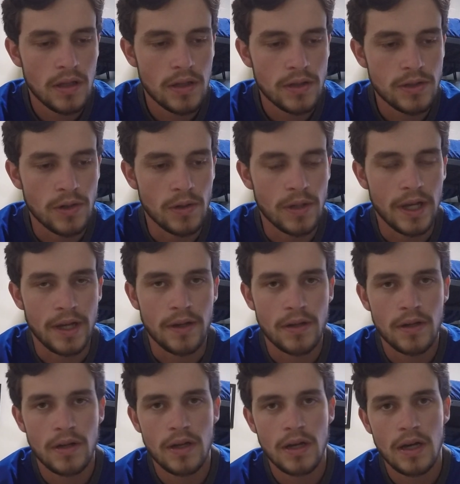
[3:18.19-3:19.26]
So like
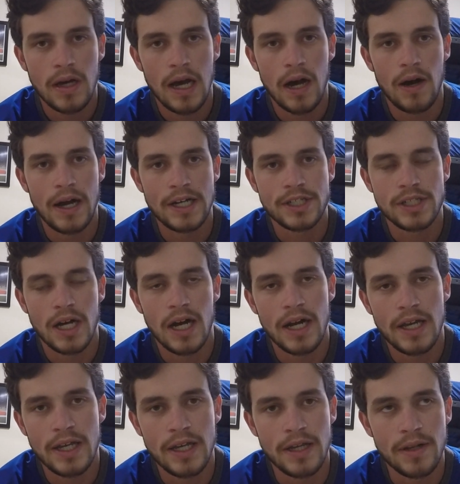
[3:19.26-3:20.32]
how I
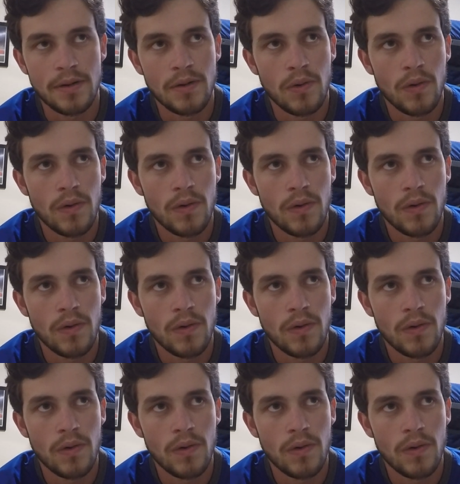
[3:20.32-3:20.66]
shot in